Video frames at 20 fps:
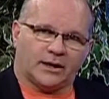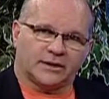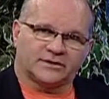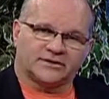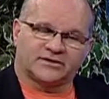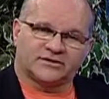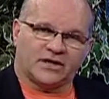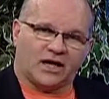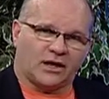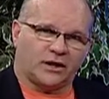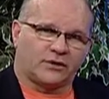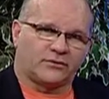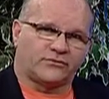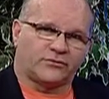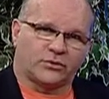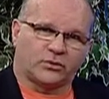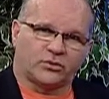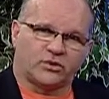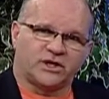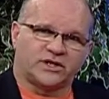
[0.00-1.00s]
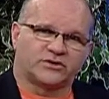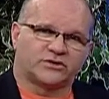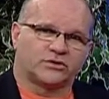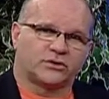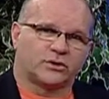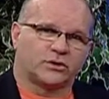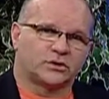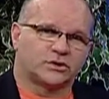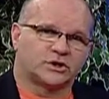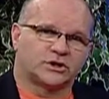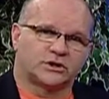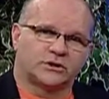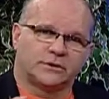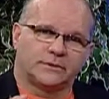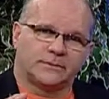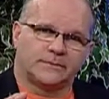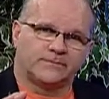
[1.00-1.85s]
sell it for research,